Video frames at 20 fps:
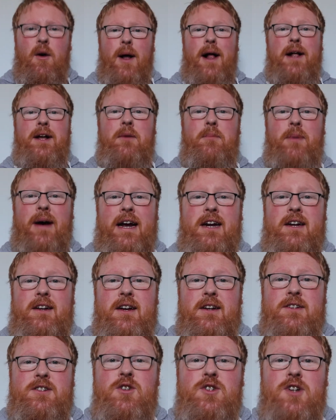Welcome back
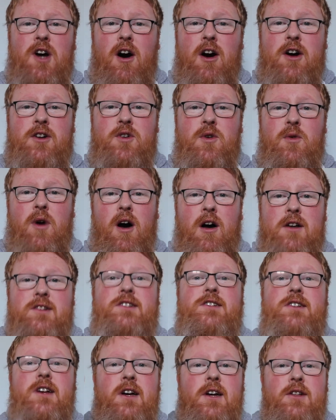to Talk To
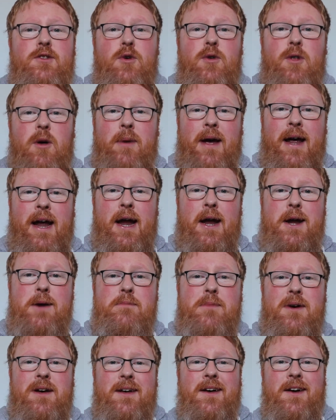Ross. Tudo
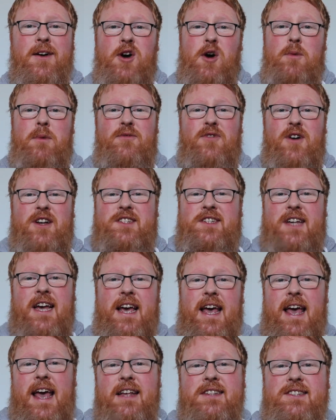bem? Como
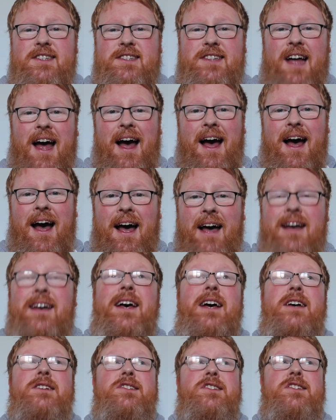você está?
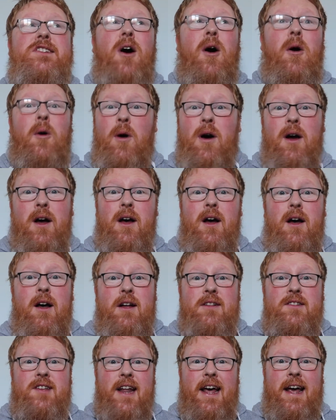So,
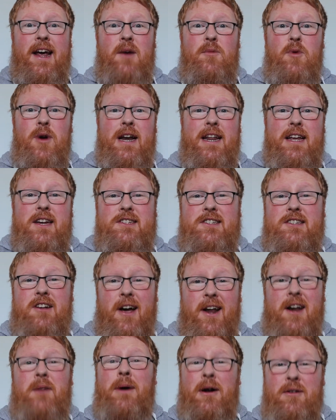today I'm really
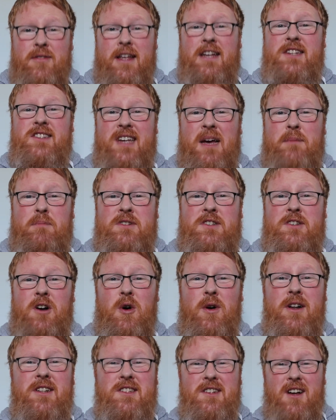excited about this
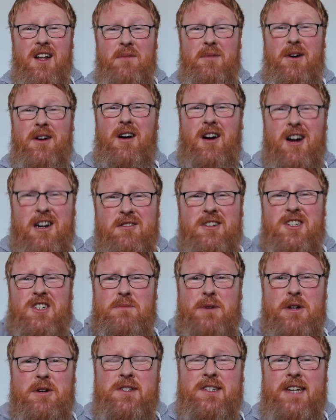episode. It's all about
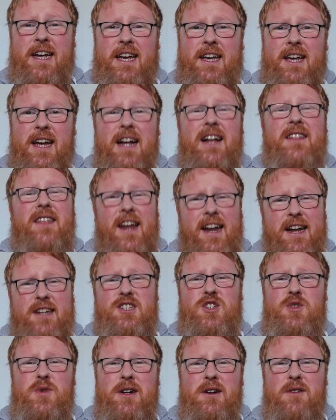Irish music, the
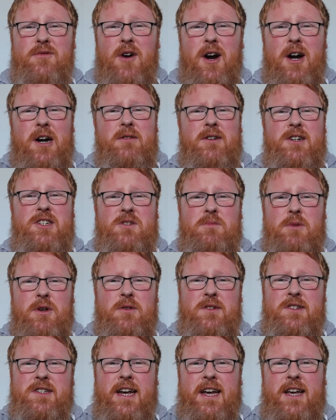history of Irish
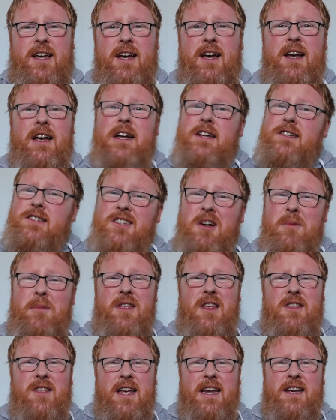music. Some
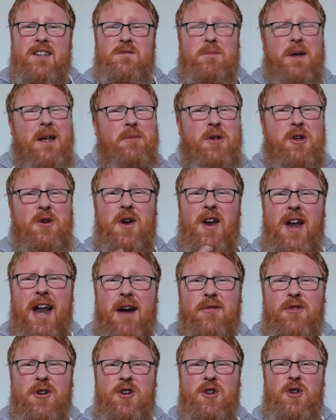of the things maybe you
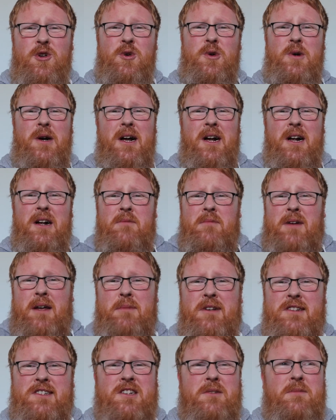never knew,
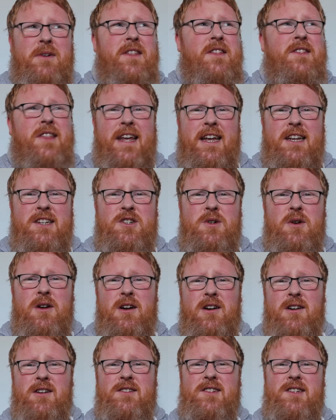maybe some of the things you
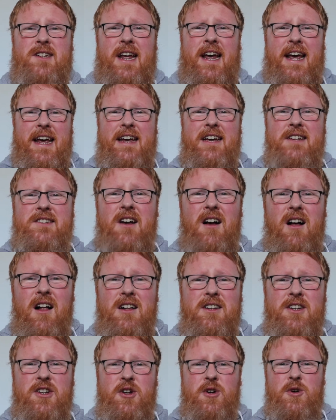learned today is
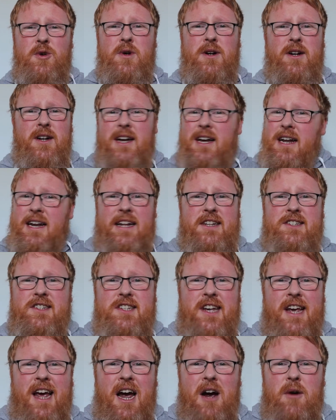all new. Let's
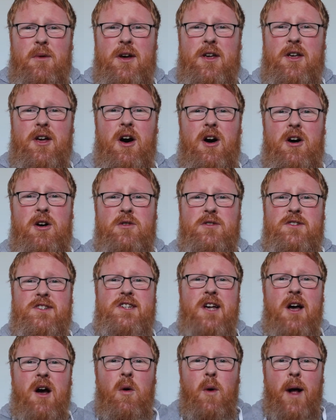see how it
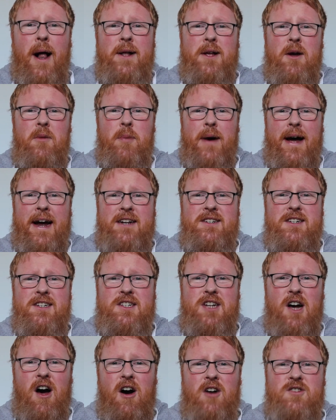goes. Welcome back to
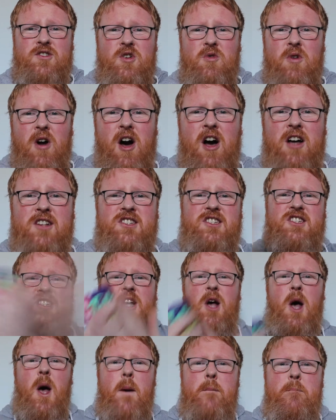Talk To
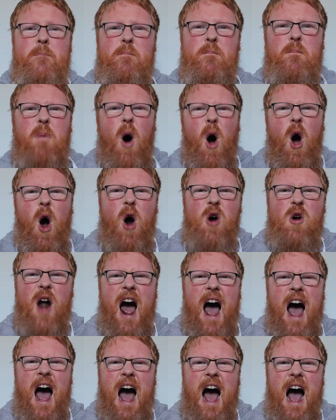Ross.
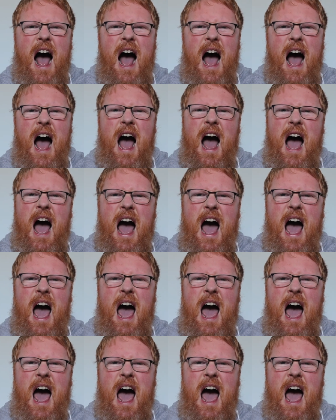Bora!